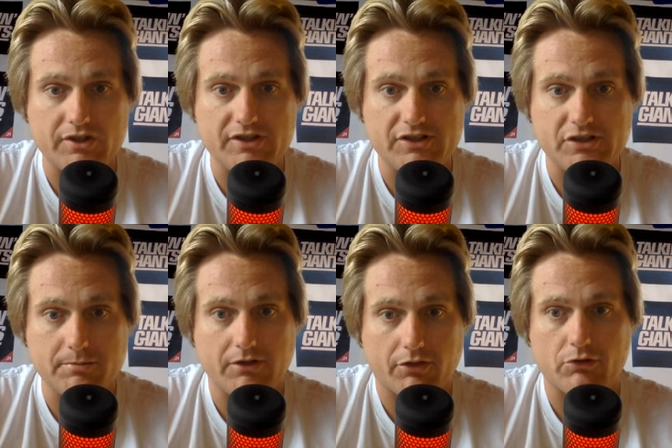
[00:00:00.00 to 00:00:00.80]

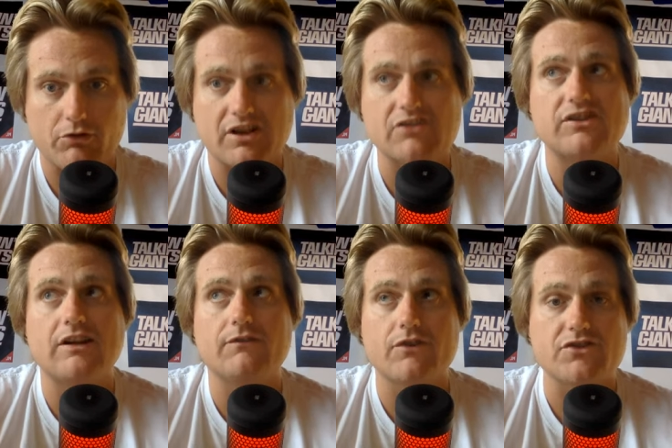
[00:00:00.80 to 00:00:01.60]
QB to throw a
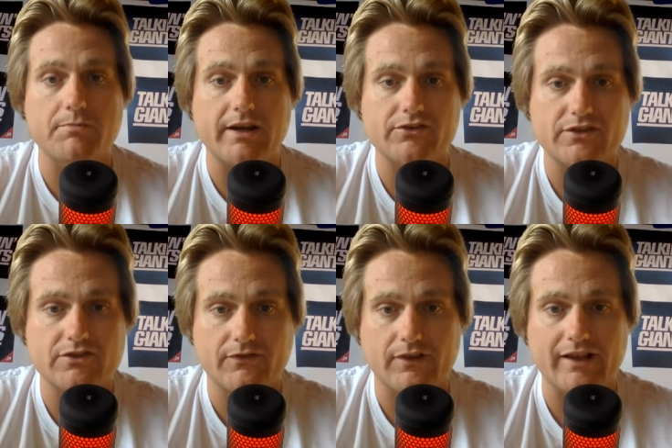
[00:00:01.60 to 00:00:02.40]
touchdown versus the
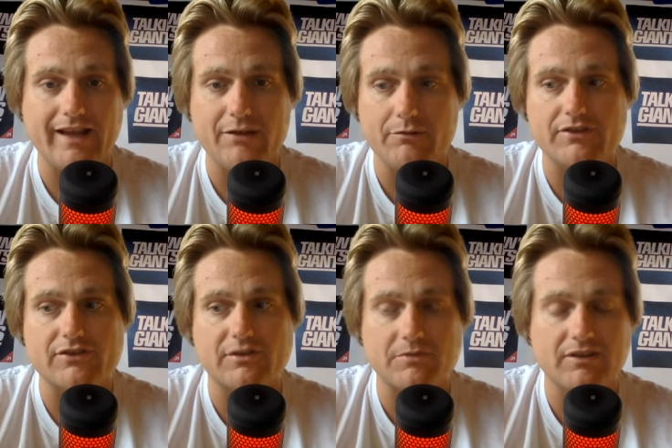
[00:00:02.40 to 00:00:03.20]
Patriots for like eight weeks or
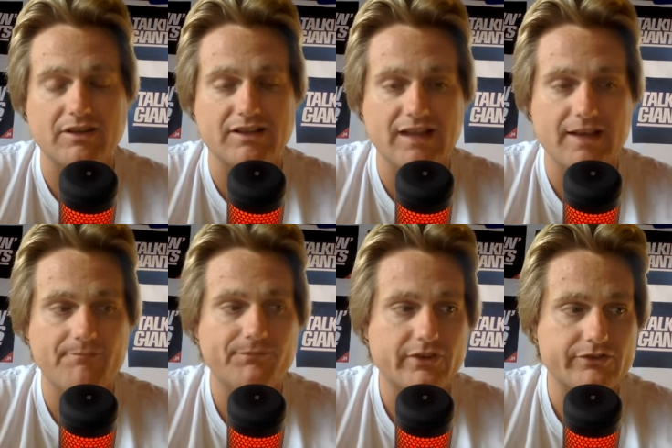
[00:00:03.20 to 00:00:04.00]
something like that.
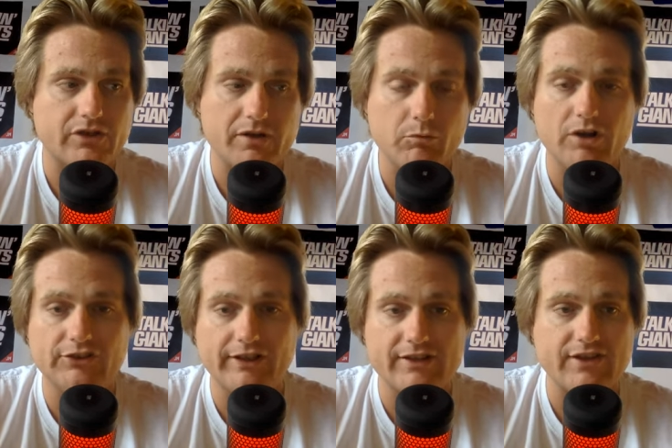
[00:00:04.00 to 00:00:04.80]
So it was
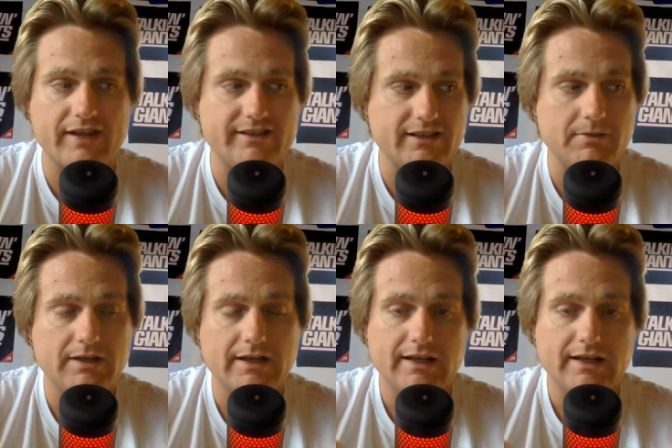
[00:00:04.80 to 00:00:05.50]
against that team.